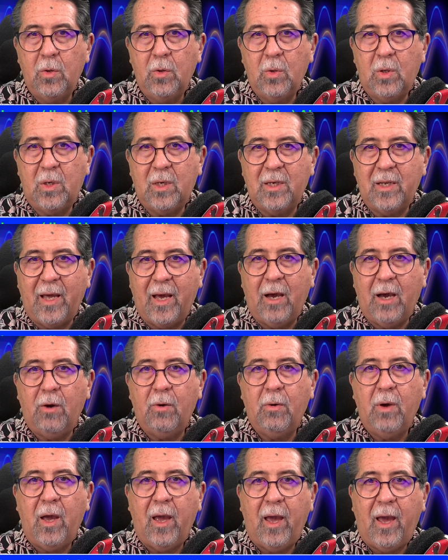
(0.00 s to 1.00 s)
you can
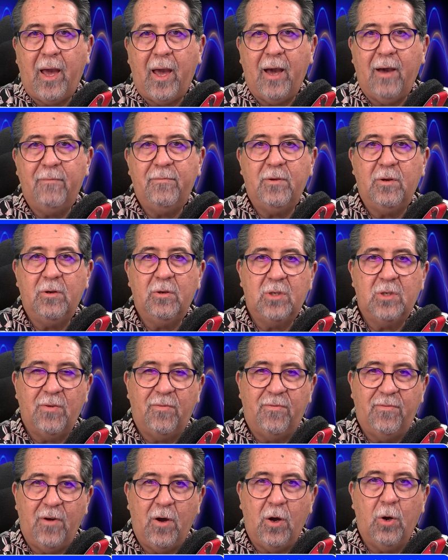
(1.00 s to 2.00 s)
now have your
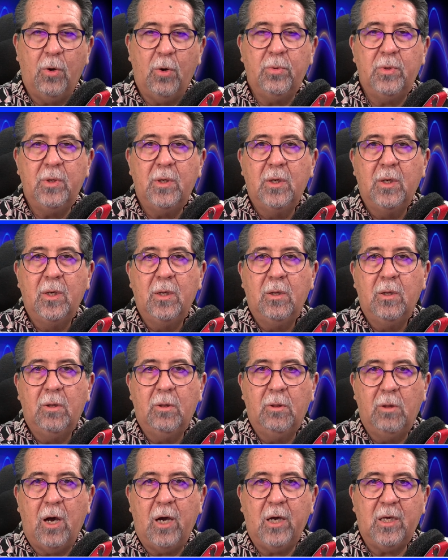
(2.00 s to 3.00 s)
phone
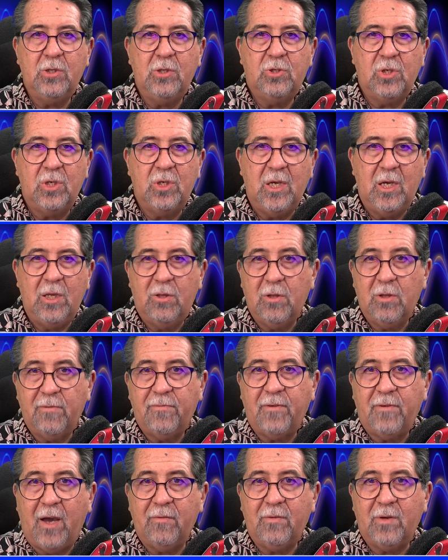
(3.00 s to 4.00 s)
log into either
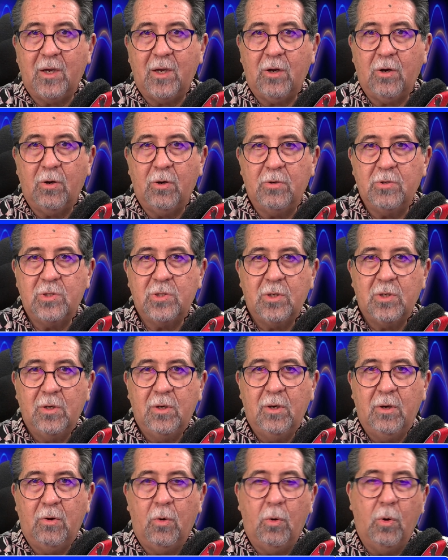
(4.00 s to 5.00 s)
the 5 gigahertz
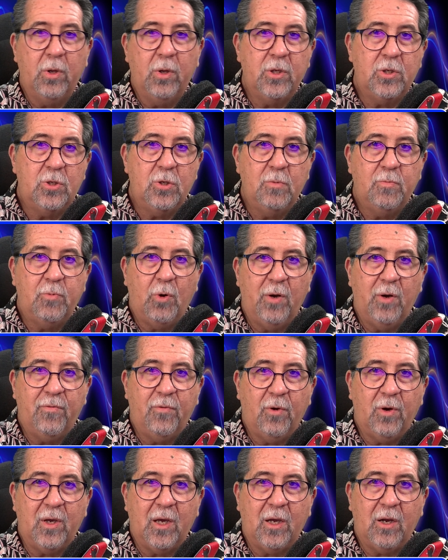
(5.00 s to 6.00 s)
or the
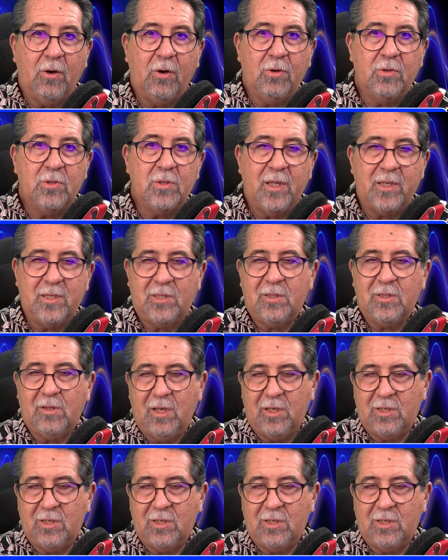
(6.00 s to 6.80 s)
2.4 gigahertz.